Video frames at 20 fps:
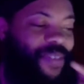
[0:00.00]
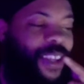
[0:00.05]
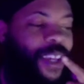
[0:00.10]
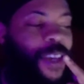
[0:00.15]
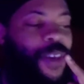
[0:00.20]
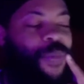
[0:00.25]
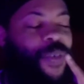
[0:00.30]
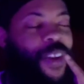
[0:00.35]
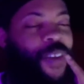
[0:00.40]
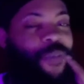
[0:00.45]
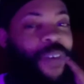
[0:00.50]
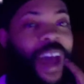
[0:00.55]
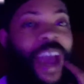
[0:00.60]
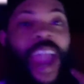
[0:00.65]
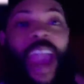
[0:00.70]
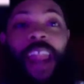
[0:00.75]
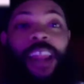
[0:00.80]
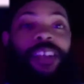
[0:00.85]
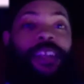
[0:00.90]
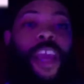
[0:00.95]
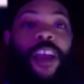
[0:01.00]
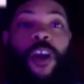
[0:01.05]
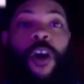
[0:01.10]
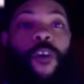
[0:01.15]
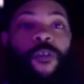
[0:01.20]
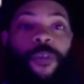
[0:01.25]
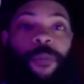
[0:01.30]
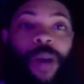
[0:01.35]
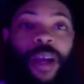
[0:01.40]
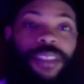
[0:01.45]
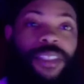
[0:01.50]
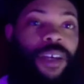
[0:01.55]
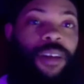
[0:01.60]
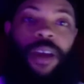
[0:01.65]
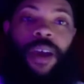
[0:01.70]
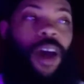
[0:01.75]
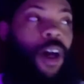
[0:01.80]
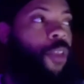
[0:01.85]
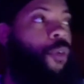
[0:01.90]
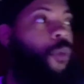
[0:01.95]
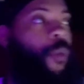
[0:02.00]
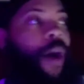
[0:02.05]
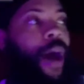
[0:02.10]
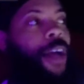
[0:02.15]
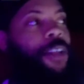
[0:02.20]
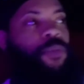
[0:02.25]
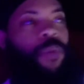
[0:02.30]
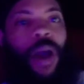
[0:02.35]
even if I had to take over myself. Otherwise,